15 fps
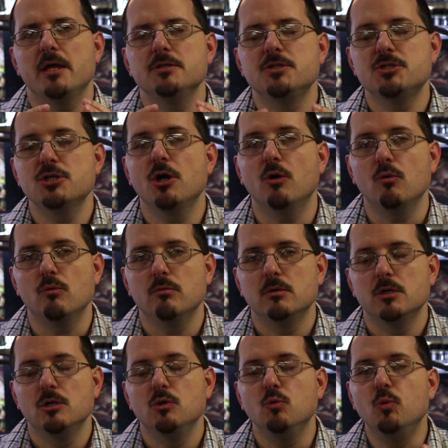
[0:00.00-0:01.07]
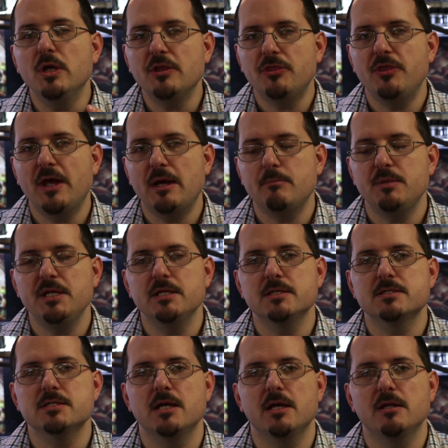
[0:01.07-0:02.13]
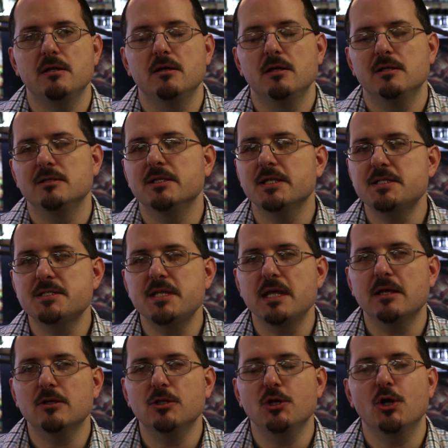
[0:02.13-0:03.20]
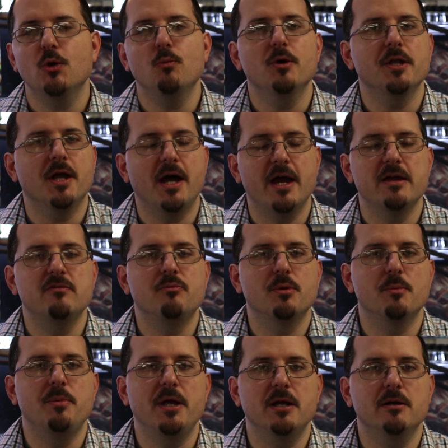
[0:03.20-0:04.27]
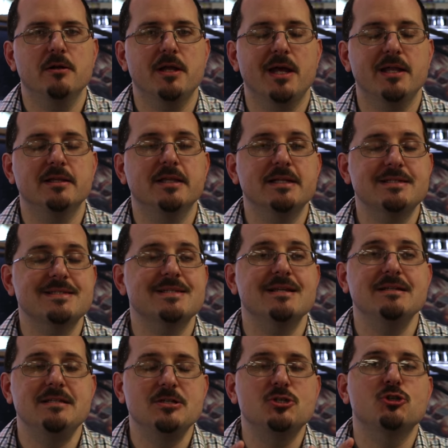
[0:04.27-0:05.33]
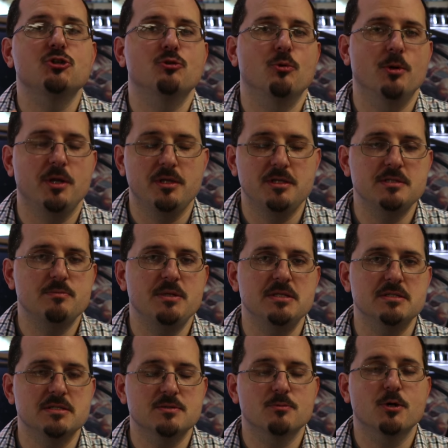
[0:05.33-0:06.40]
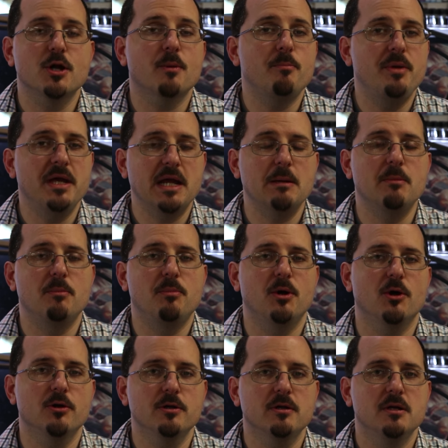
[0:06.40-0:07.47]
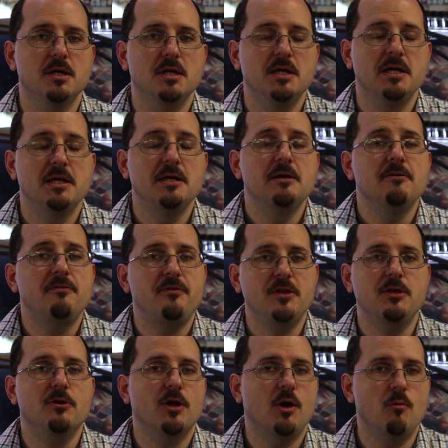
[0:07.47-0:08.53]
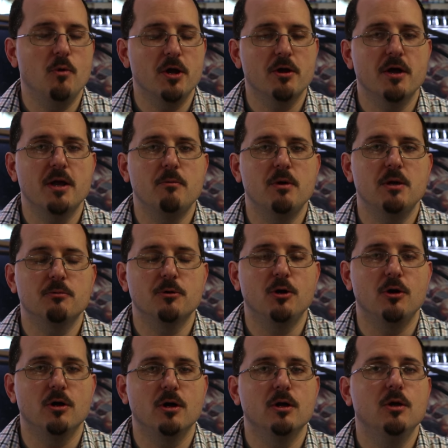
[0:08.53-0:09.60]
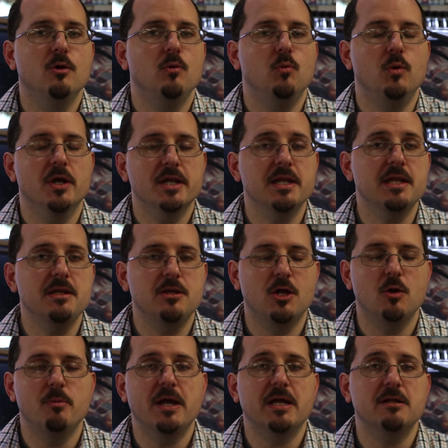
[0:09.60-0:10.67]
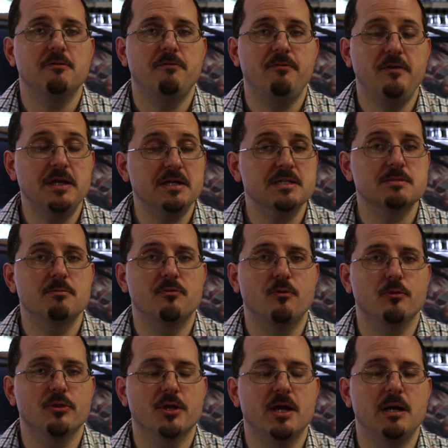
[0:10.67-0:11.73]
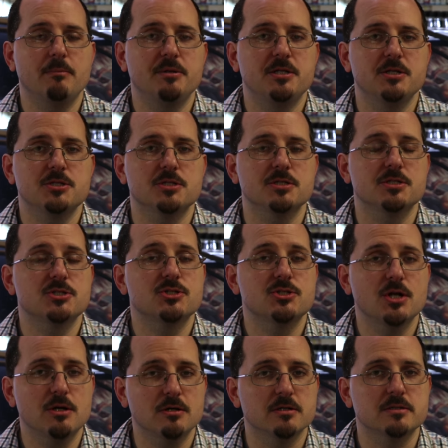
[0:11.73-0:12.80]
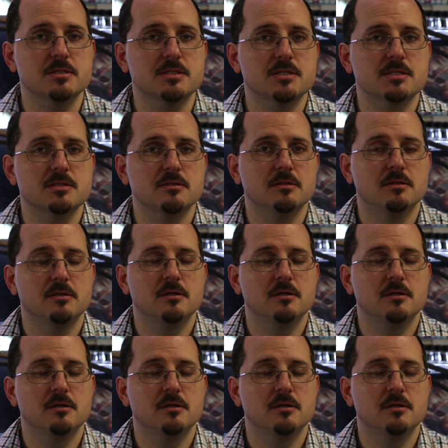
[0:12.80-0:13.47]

And so, with that being said, let's take a look at what I've prepared and let's destroy these pieces. We're going to pick them apart, figure out where I went wrong, what I need to go back and fix before the competition starts,